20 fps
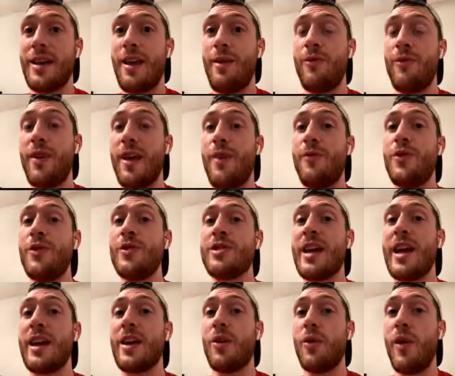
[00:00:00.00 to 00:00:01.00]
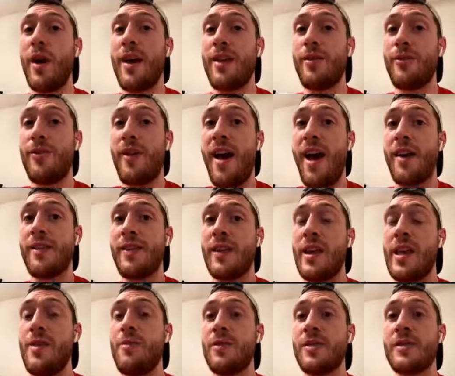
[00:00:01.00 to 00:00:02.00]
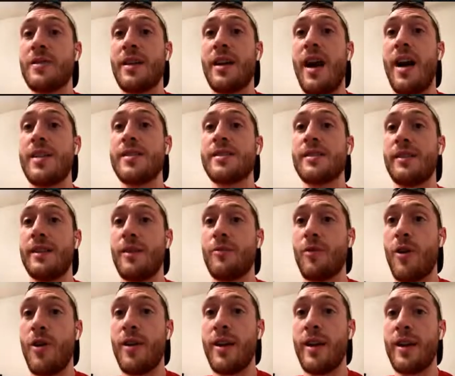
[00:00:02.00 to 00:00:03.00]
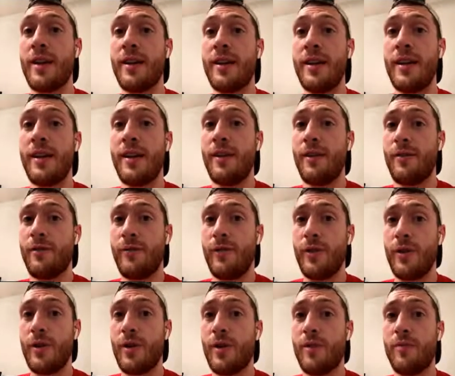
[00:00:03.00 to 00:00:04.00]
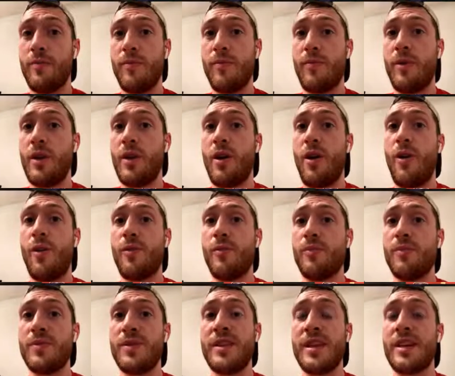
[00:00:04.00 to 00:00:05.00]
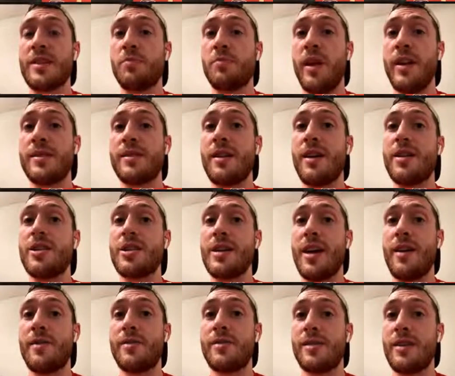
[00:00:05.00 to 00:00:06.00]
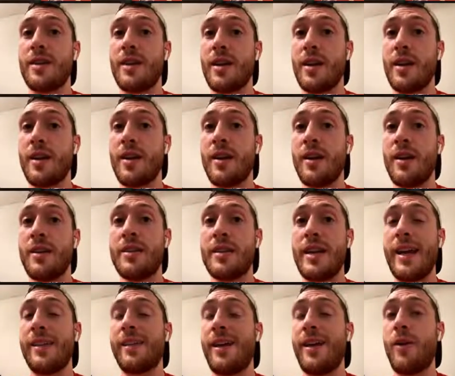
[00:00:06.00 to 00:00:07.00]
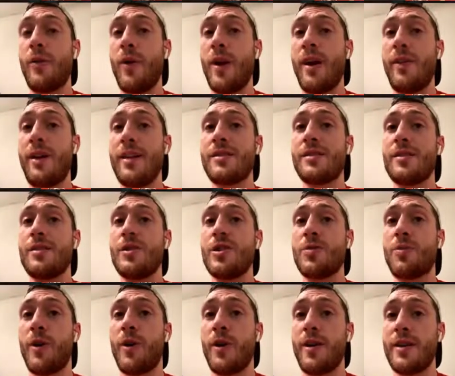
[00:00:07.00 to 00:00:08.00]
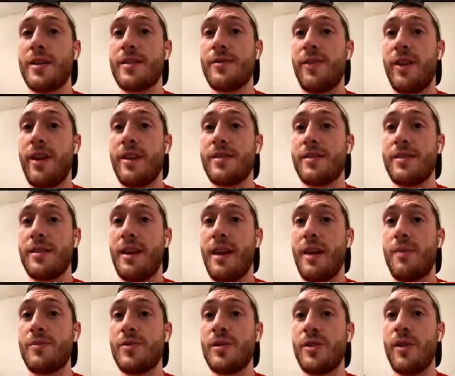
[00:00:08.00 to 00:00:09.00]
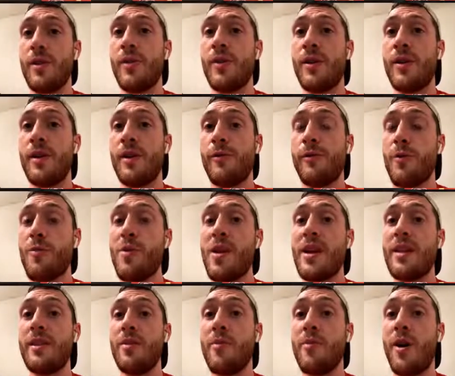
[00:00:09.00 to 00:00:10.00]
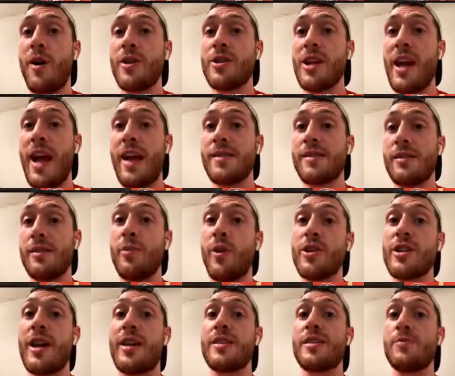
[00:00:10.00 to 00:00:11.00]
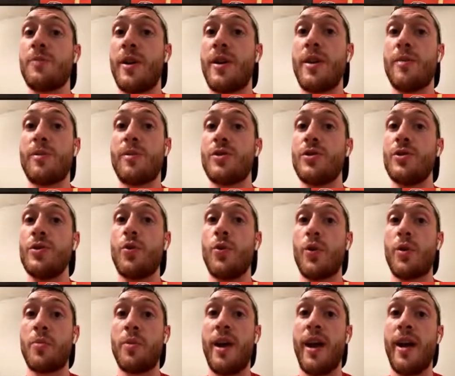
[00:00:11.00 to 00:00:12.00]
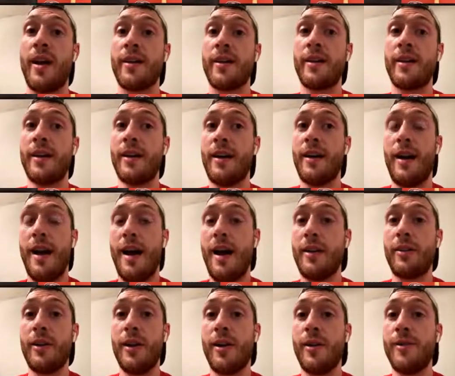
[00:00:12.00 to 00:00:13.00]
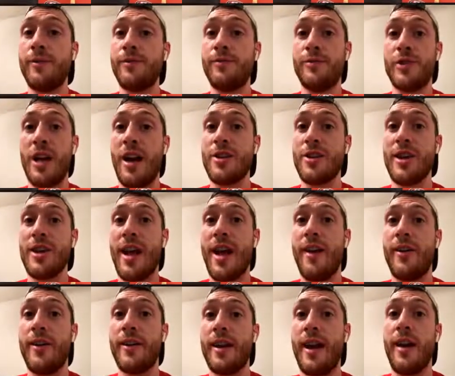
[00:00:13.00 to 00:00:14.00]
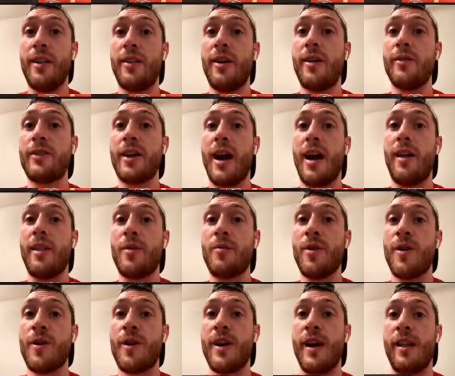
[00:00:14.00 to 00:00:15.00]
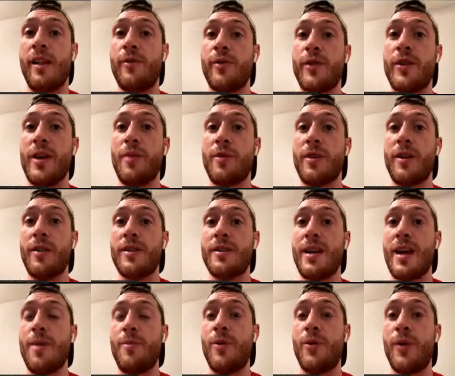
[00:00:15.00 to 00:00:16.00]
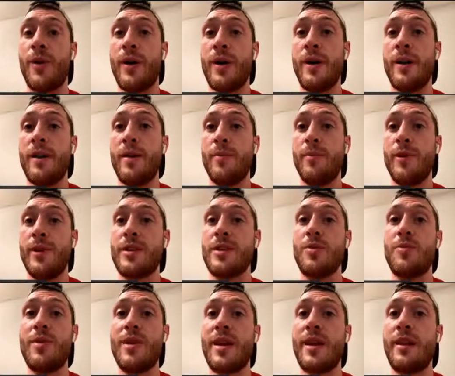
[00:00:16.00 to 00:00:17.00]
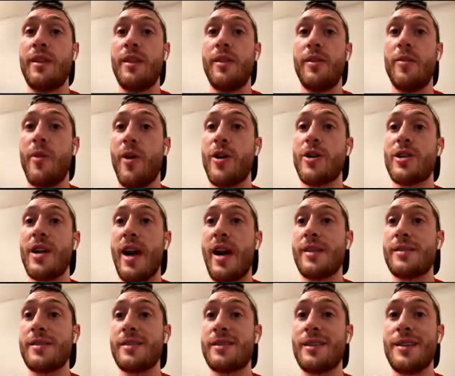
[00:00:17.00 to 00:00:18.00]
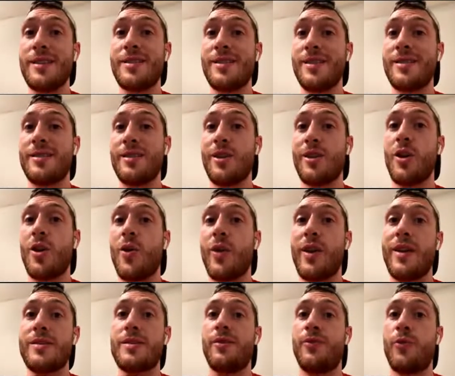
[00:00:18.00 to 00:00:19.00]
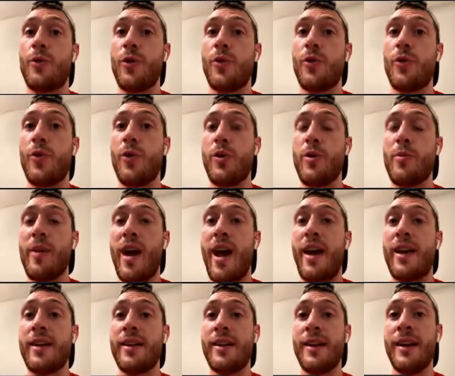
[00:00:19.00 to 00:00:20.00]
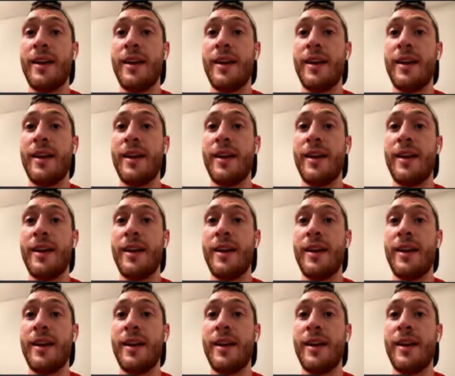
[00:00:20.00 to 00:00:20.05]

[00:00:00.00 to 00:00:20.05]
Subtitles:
If you take away the fact that he was constantly running for 6+ touchdowns a year, take that away, that's a huge part of his fantasy game. So for me, Lamar Jackson's my number 2 quarterback. I love Josh Allen. I love Kyler Murray. I love what they bring to the table. But to me, Lamar Jackson consistently going as the 4th quarterback.